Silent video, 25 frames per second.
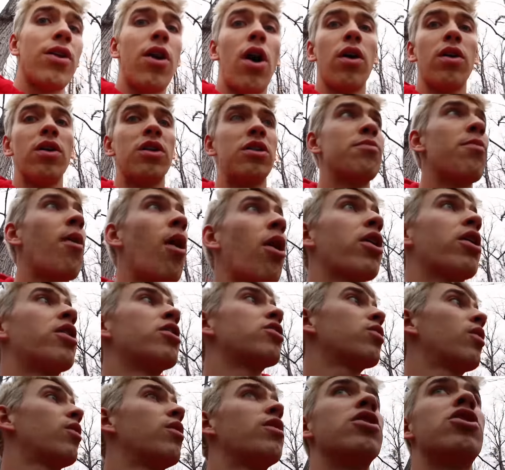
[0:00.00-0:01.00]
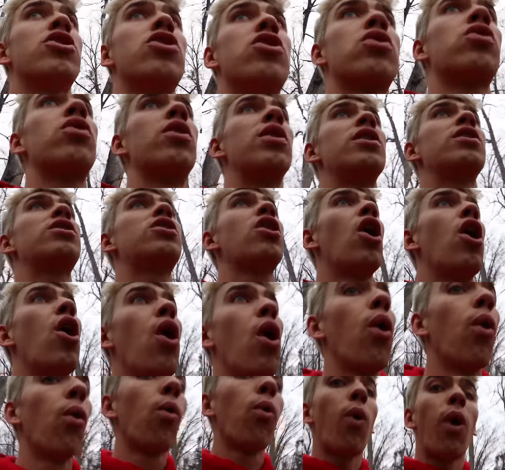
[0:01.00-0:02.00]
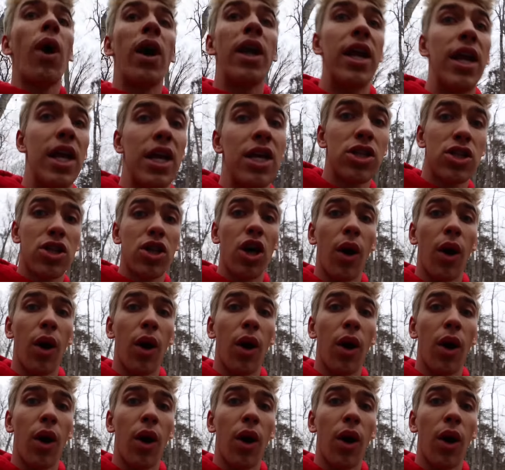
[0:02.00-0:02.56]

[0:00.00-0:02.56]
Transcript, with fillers: are there all these markings on these trees? What is